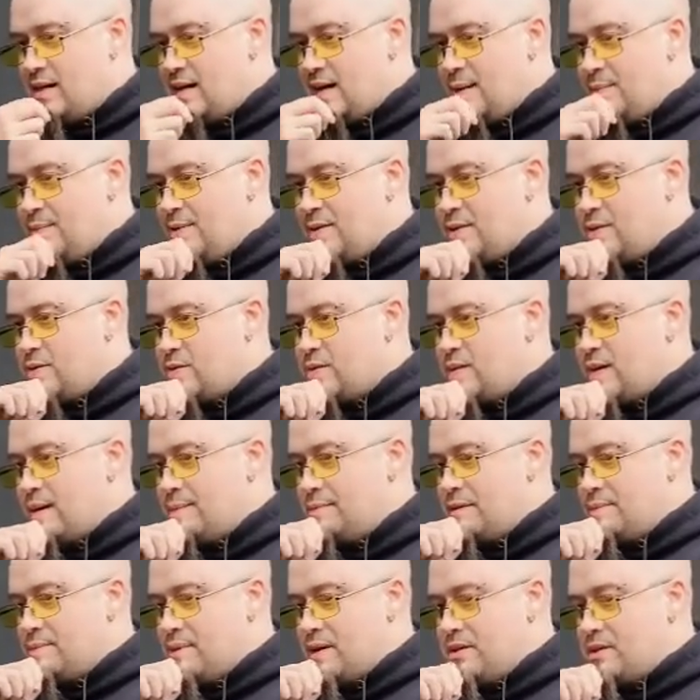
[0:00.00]
I'm gonna go
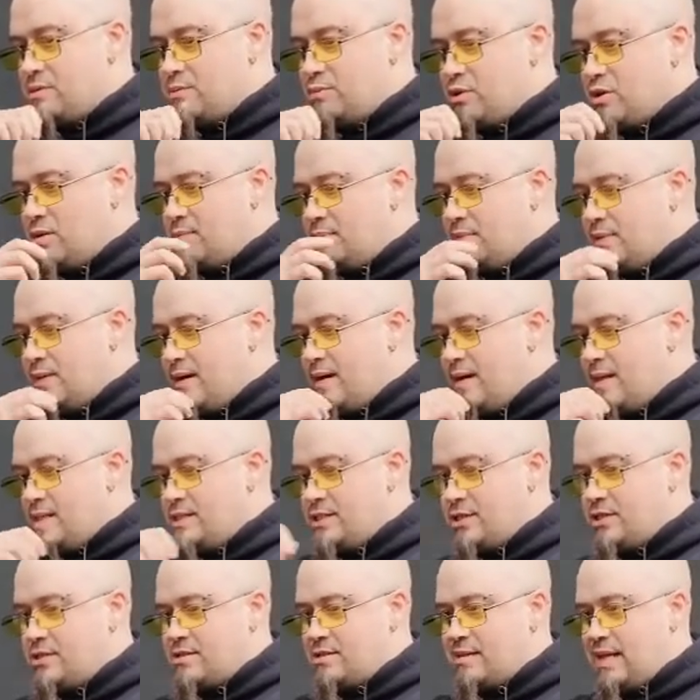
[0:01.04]
grab the motherboard plate and
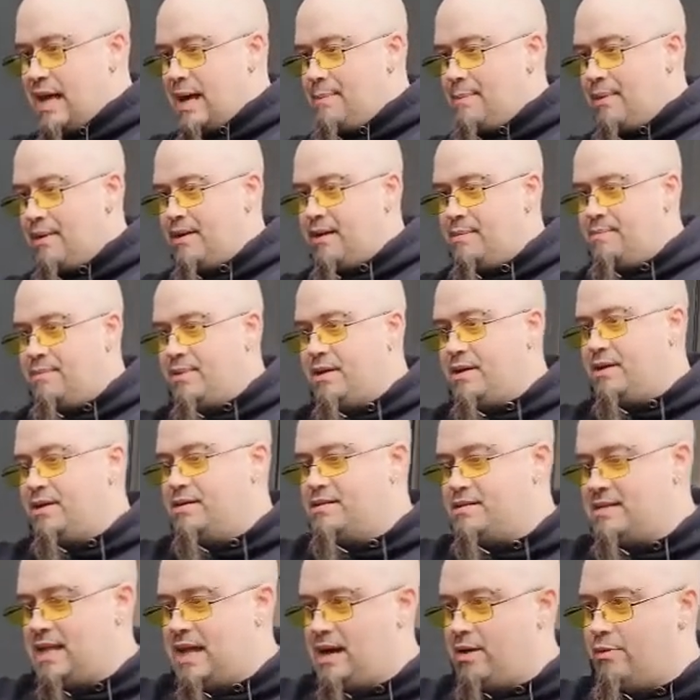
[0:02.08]
just slap it in,
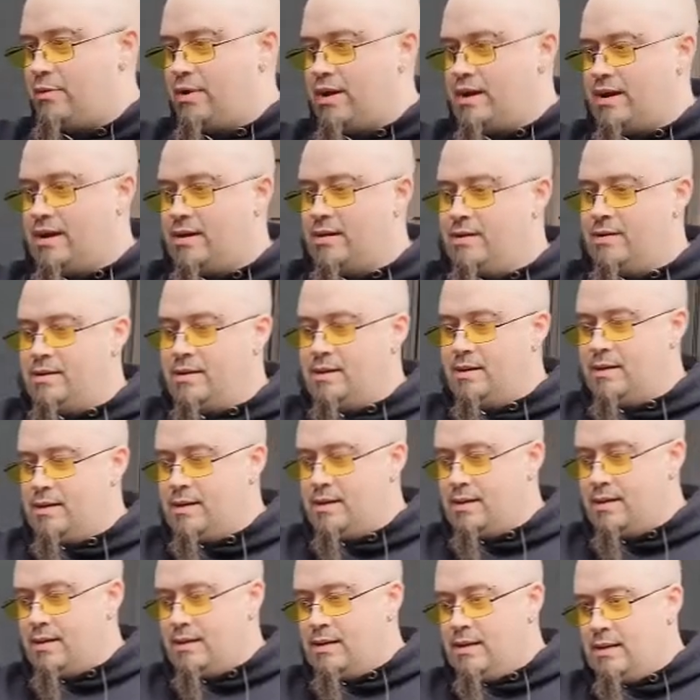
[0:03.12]
because that way
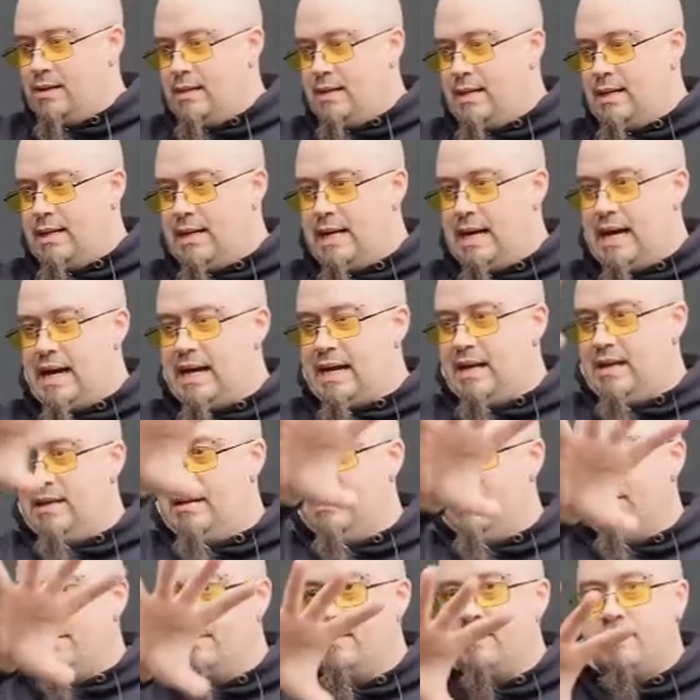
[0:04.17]
I
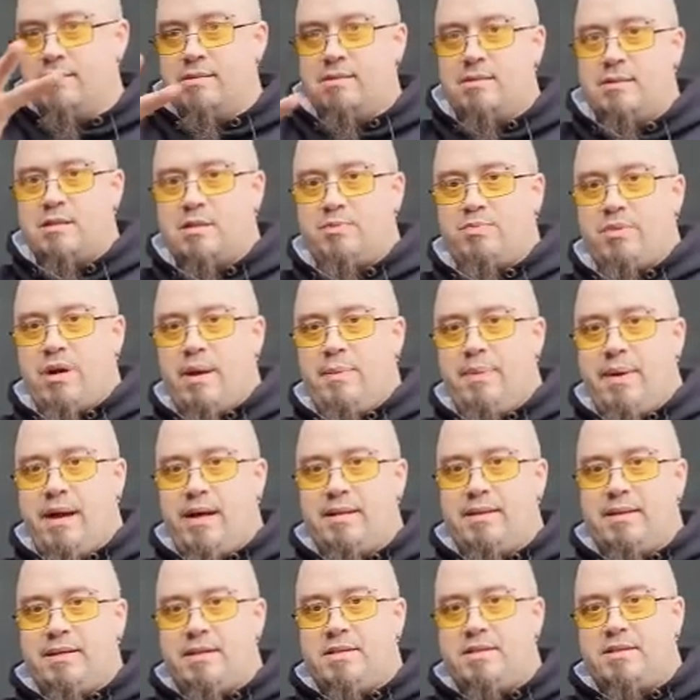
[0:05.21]
can spray
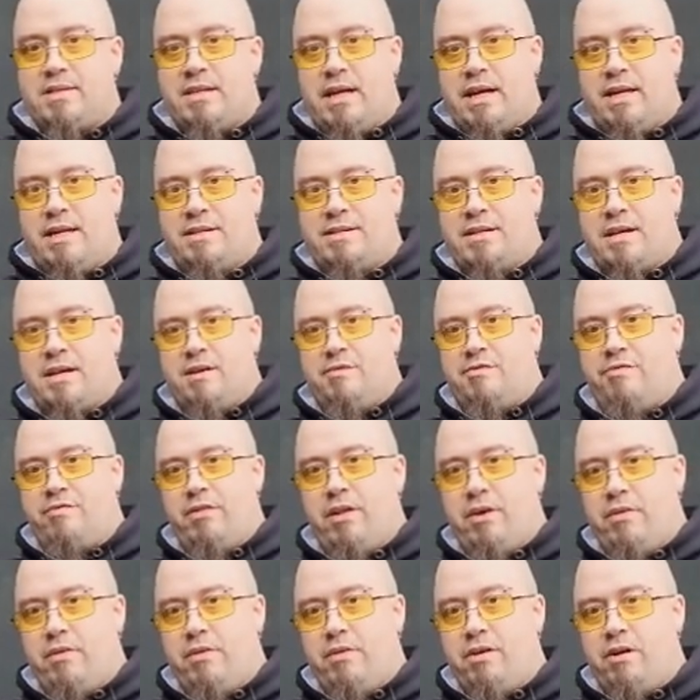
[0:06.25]
paint this and it's gonna
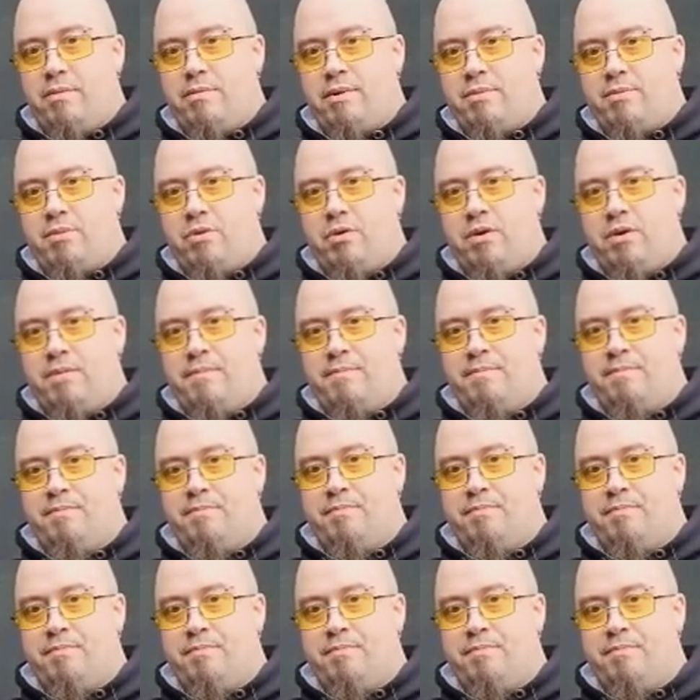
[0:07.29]
flow a little bit more.